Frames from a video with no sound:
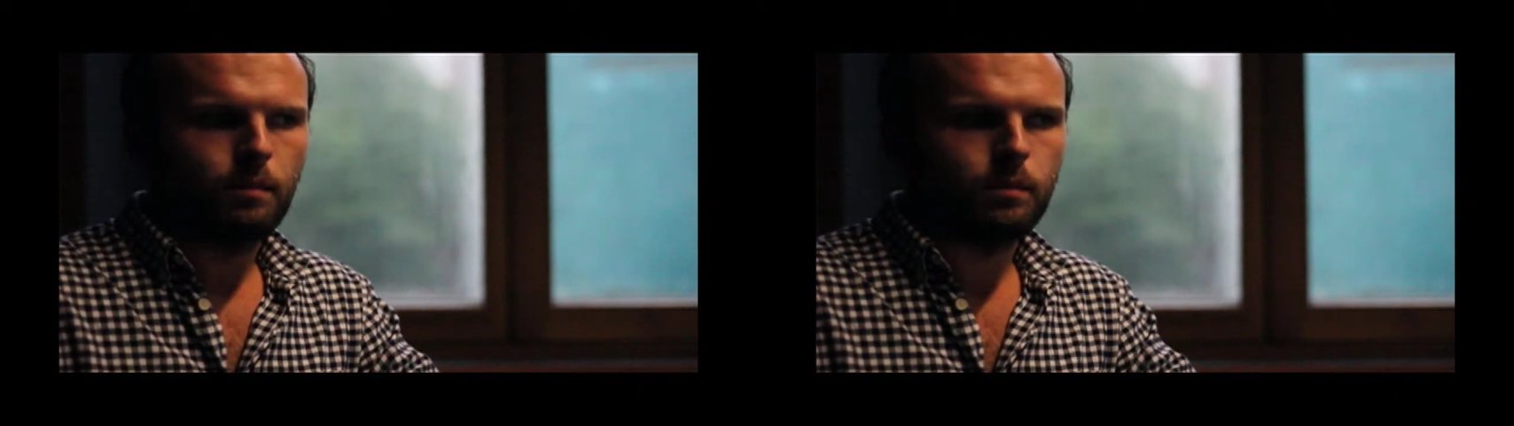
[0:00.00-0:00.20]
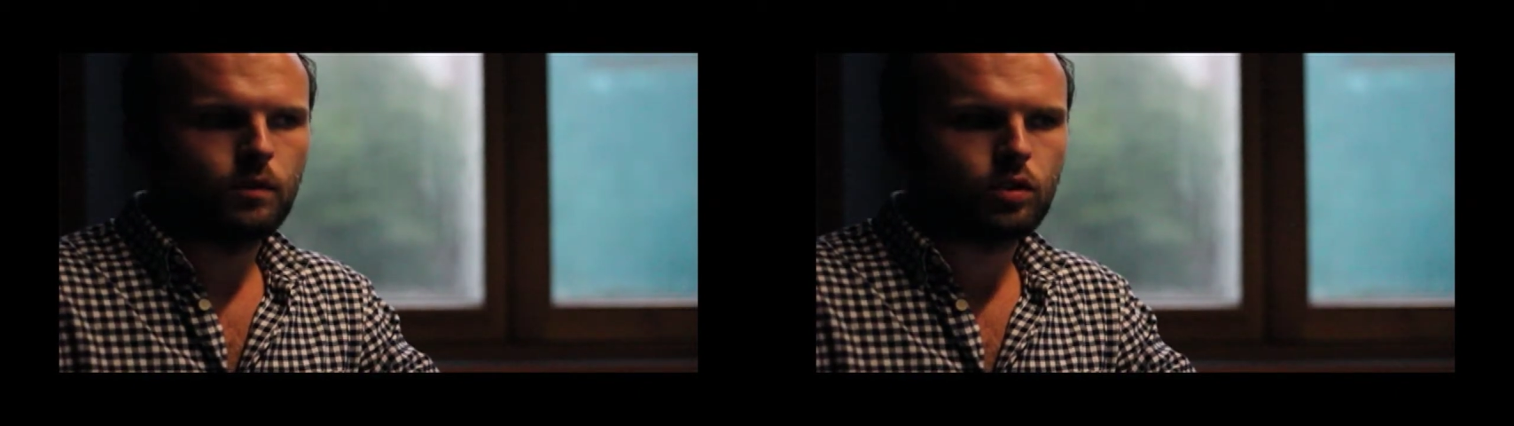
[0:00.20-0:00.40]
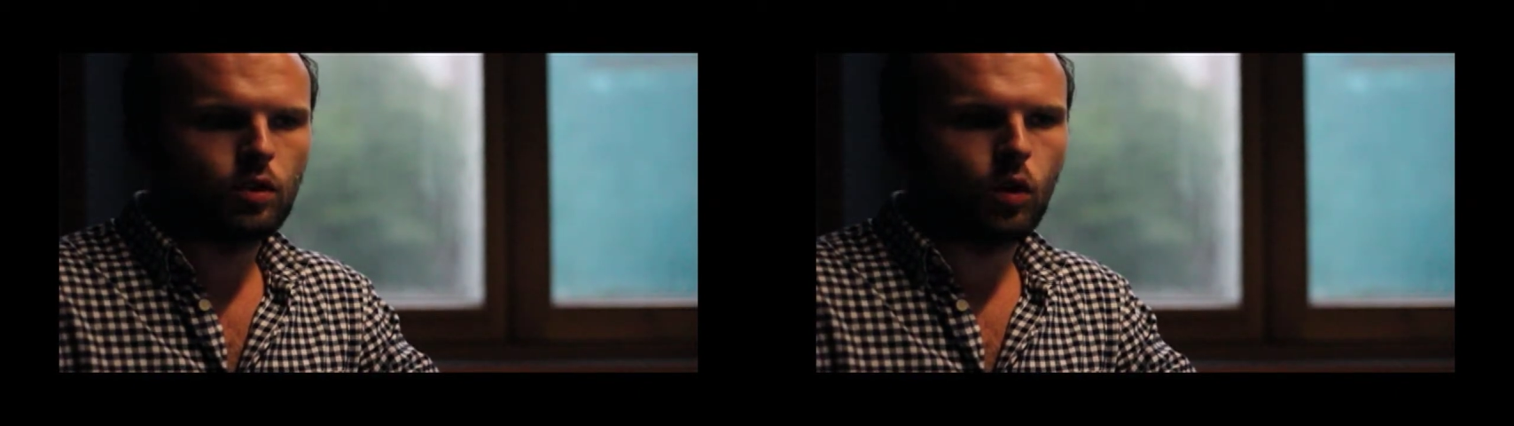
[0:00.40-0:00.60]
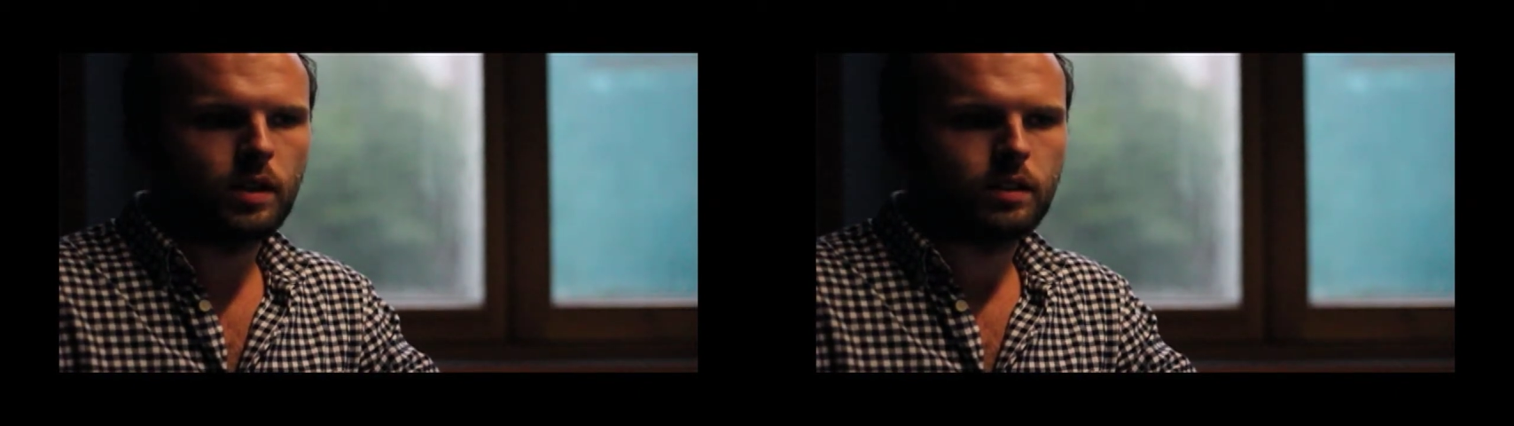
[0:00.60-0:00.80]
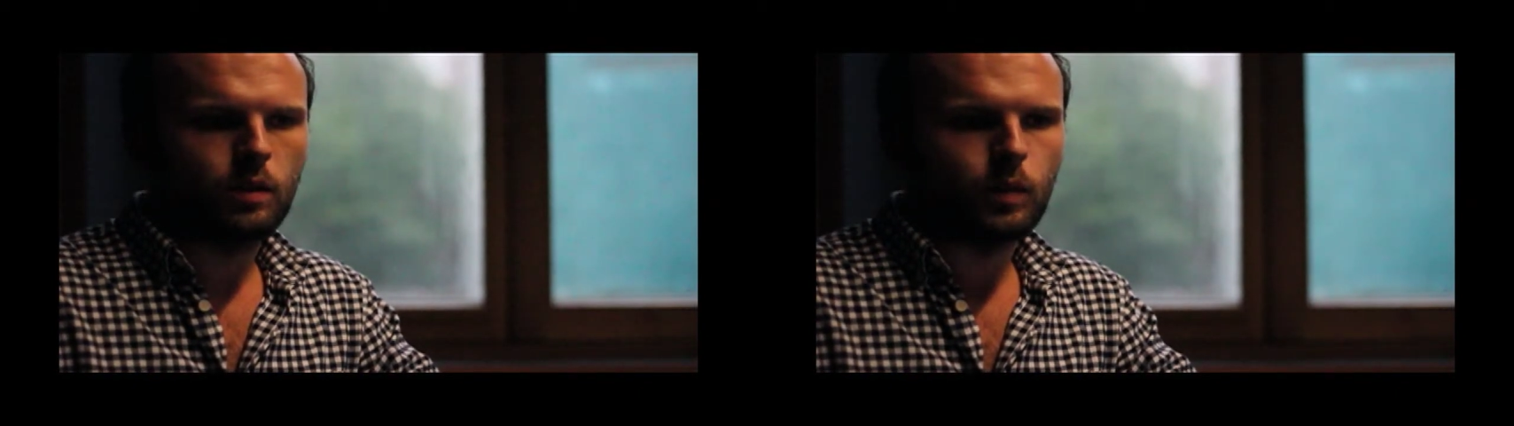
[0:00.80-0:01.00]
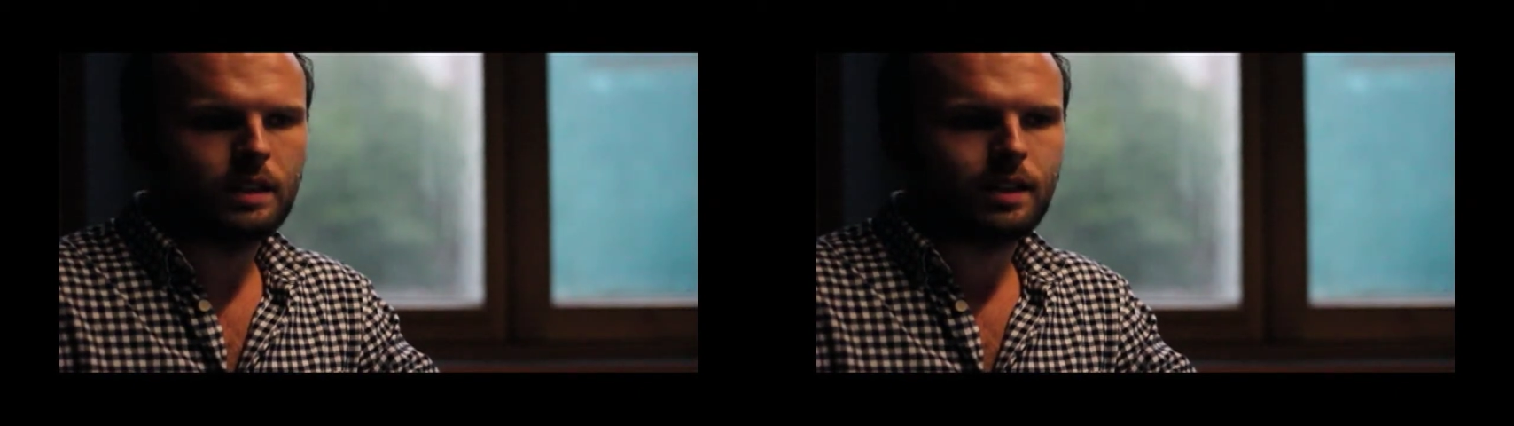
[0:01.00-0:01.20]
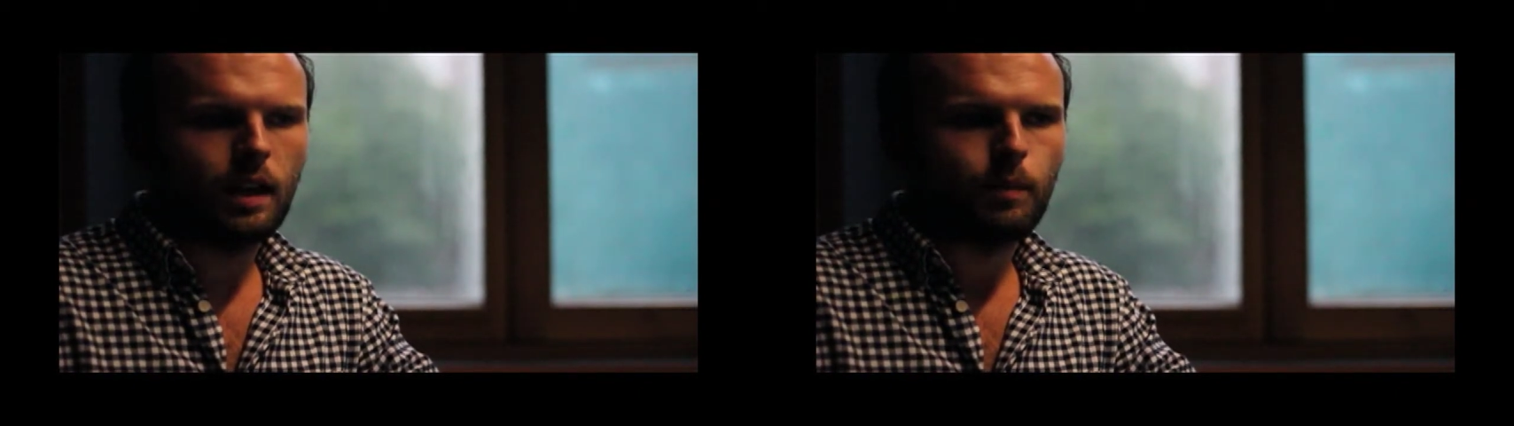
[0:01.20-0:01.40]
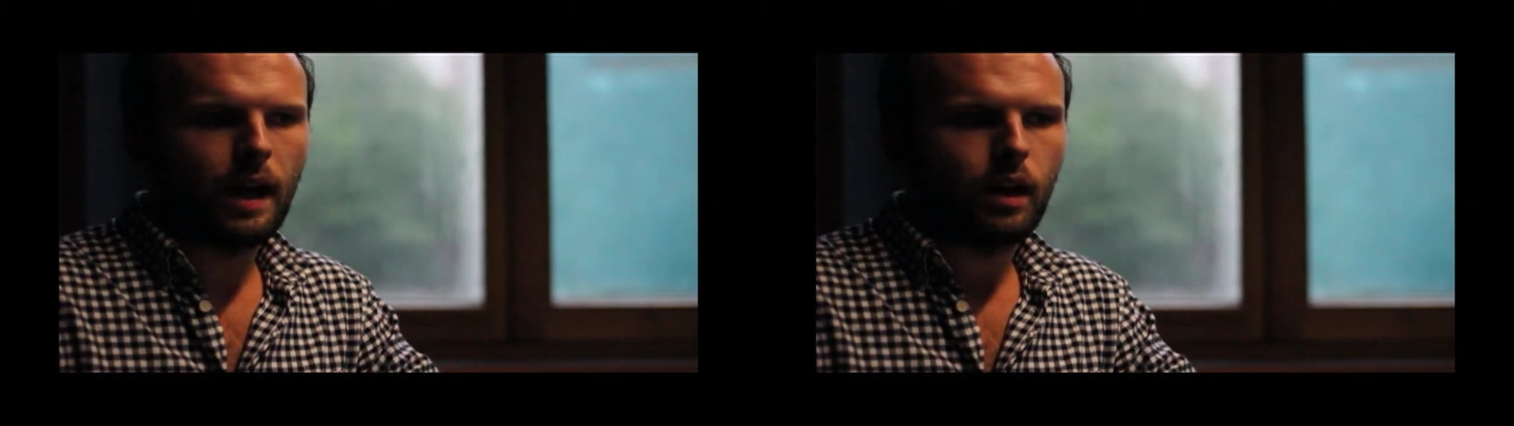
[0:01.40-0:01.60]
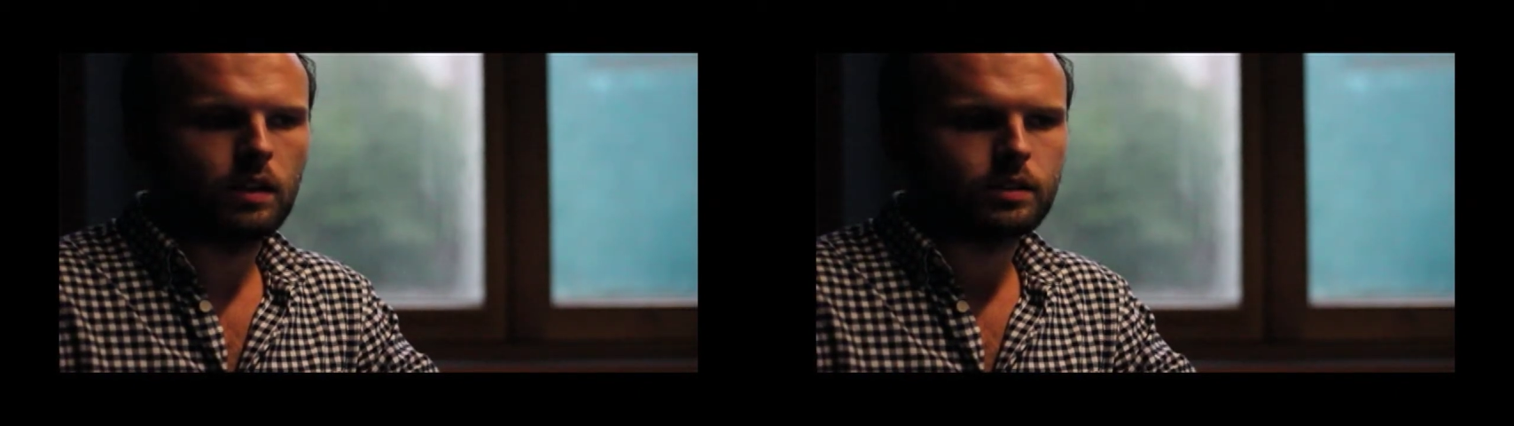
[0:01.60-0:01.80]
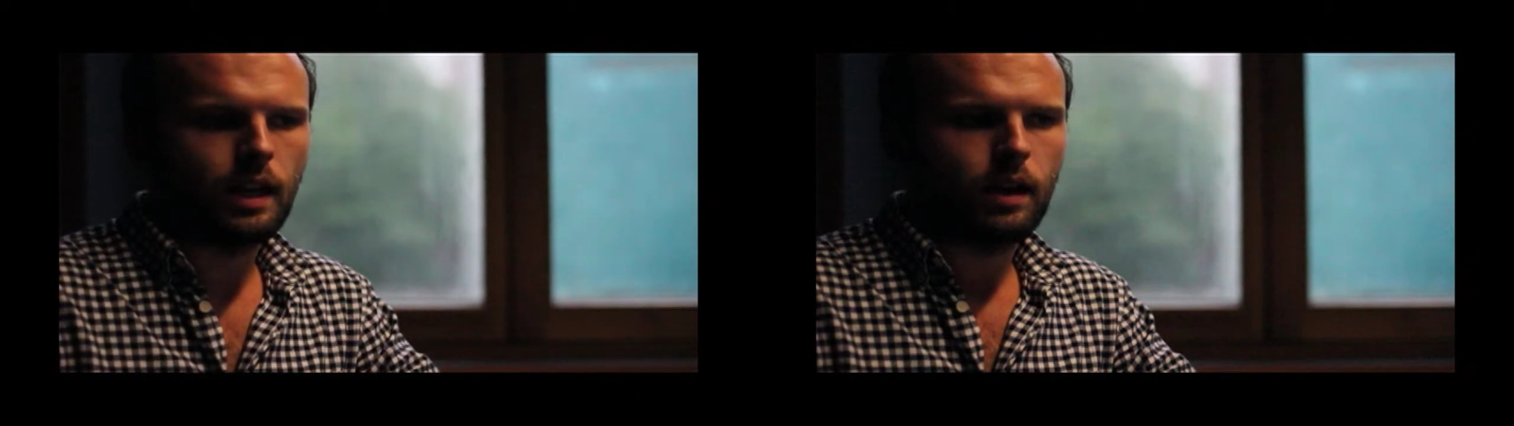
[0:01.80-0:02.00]
stories that we tell about
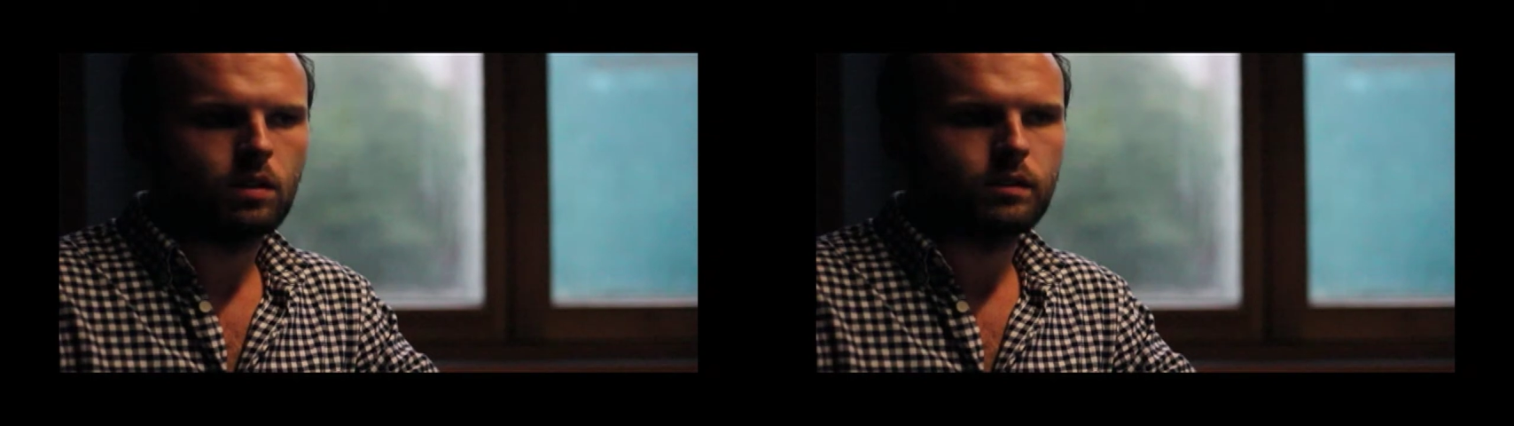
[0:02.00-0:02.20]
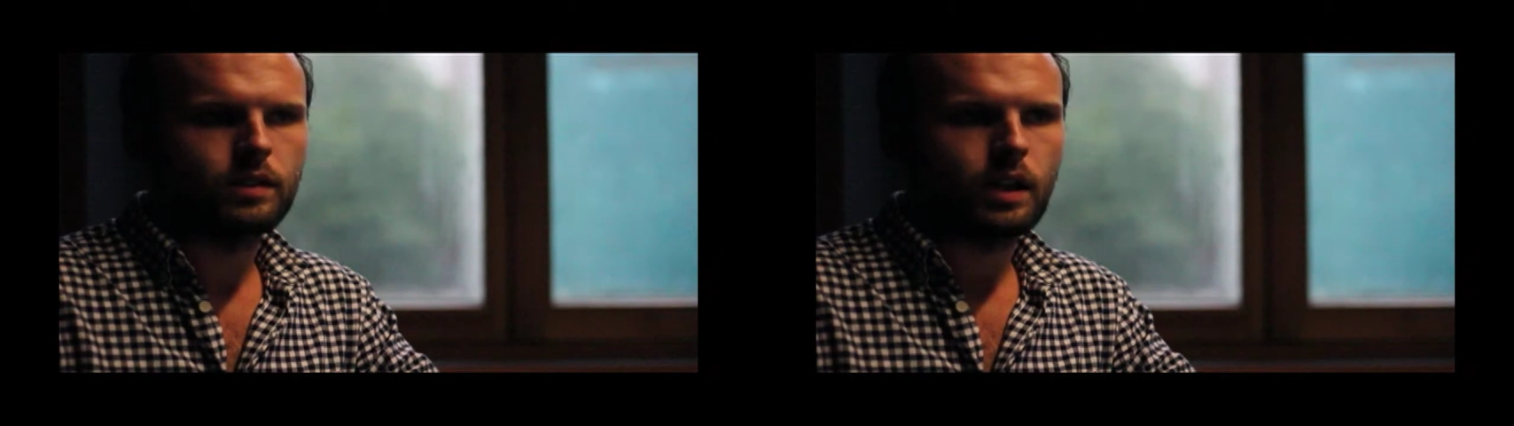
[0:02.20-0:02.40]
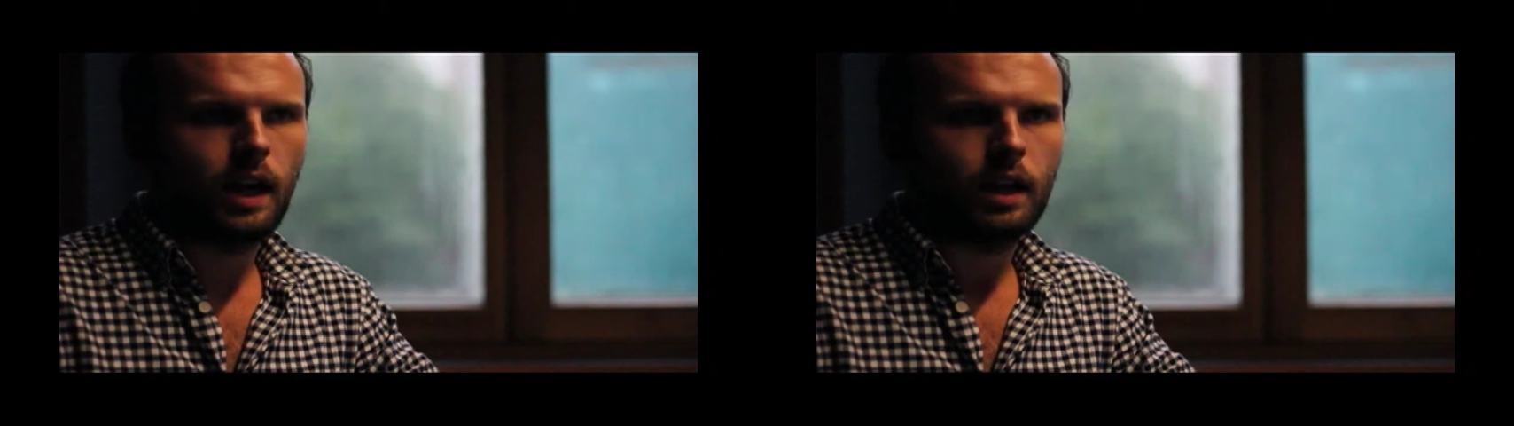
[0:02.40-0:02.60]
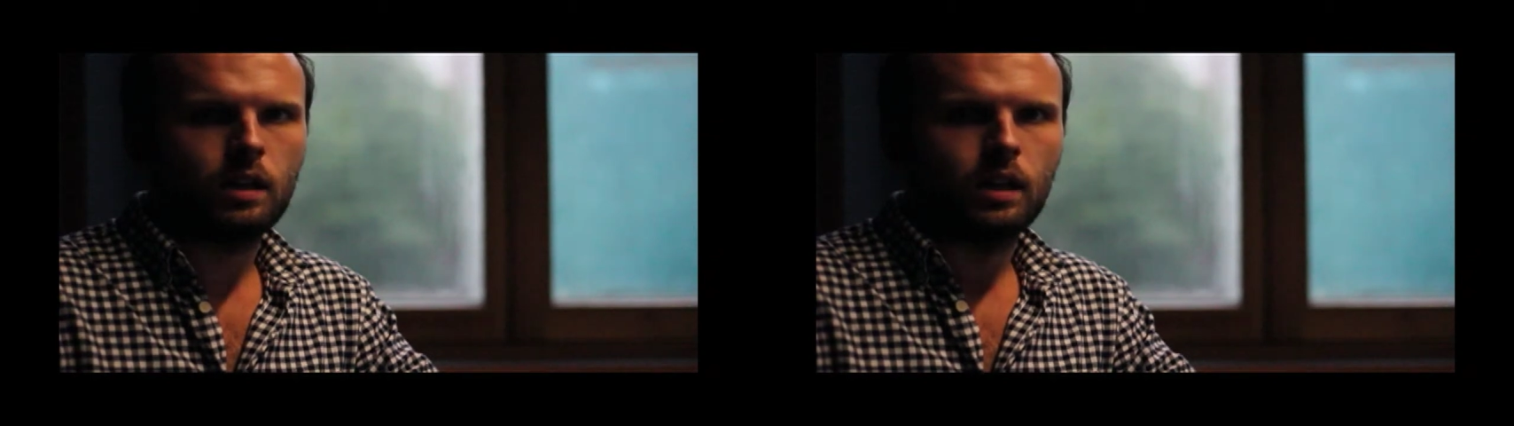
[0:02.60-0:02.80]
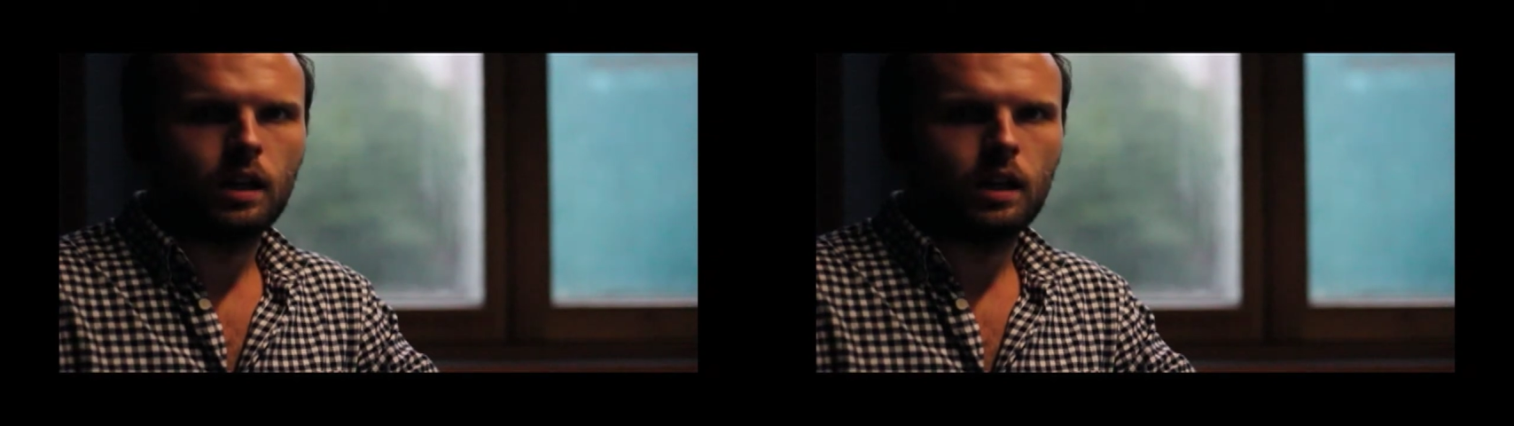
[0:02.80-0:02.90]
ourselves can,